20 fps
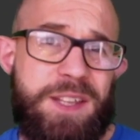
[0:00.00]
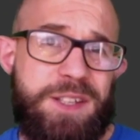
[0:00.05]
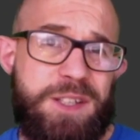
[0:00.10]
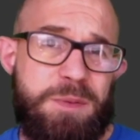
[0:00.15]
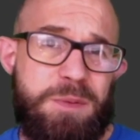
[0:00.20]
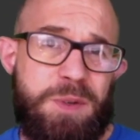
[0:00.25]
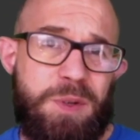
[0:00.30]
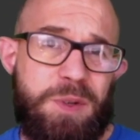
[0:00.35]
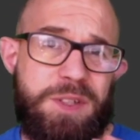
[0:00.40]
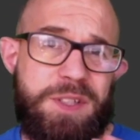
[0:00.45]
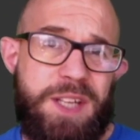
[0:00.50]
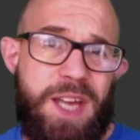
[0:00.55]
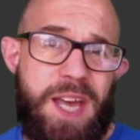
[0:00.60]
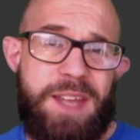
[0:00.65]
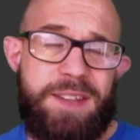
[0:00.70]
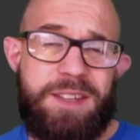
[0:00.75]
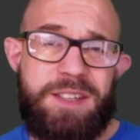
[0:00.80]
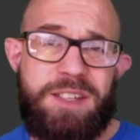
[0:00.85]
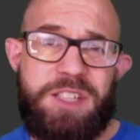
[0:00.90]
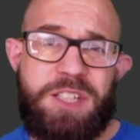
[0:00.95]
So we've got
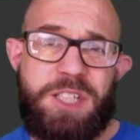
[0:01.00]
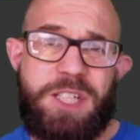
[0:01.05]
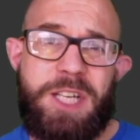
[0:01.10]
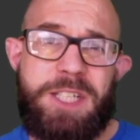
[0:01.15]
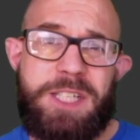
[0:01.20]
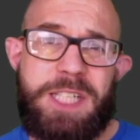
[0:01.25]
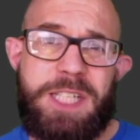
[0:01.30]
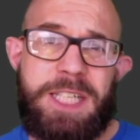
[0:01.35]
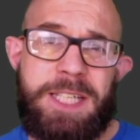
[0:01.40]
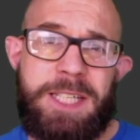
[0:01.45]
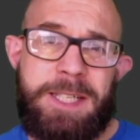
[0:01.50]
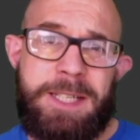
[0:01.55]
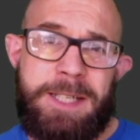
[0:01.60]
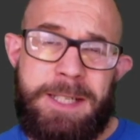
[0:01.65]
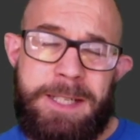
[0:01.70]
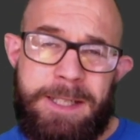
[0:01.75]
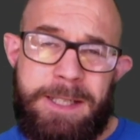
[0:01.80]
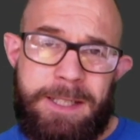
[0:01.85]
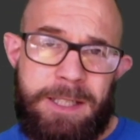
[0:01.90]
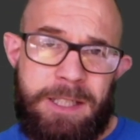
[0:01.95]
death and Satan,
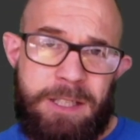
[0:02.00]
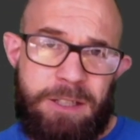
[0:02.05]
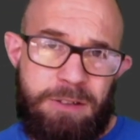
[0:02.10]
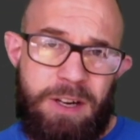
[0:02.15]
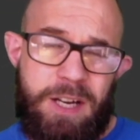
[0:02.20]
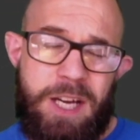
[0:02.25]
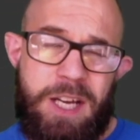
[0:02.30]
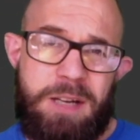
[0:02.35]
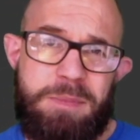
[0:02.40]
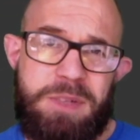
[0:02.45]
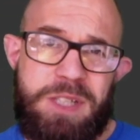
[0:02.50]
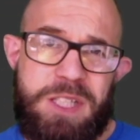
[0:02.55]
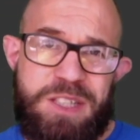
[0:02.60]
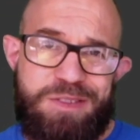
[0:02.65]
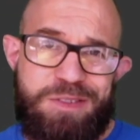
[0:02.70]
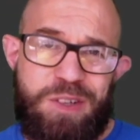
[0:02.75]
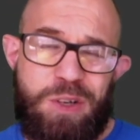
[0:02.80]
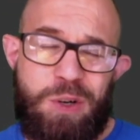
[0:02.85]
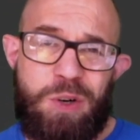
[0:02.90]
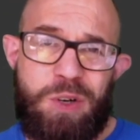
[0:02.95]
great enemies
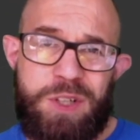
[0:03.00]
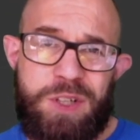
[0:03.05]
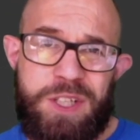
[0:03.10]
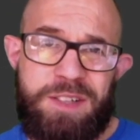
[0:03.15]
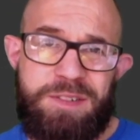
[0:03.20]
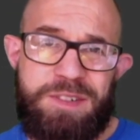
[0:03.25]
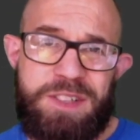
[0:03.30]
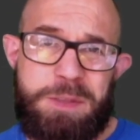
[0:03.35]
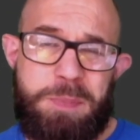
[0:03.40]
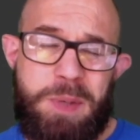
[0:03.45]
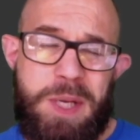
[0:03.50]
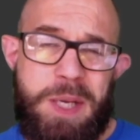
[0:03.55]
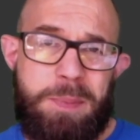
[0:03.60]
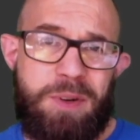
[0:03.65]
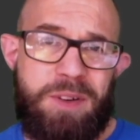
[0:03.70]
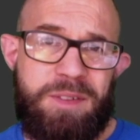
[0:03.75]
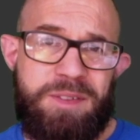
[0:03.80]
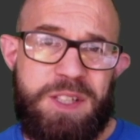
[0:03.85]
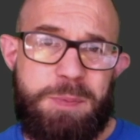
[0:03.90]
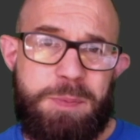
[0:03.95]
of God and of his
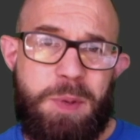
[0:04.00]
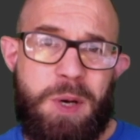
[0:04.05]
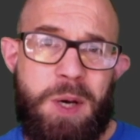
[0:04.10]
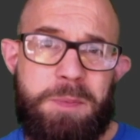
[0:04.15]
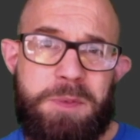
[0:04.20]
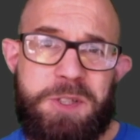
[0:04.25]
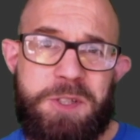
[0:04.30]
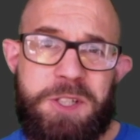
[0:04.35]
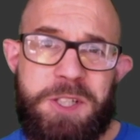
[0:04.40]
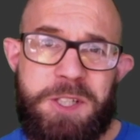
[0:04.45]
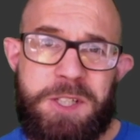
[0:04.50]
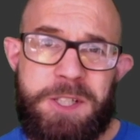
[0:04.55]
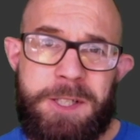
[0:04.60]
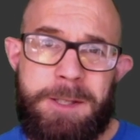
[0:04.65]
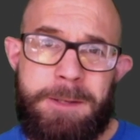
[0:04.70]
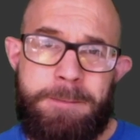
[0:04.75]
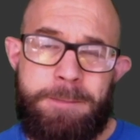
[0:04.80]
people and of his purposes,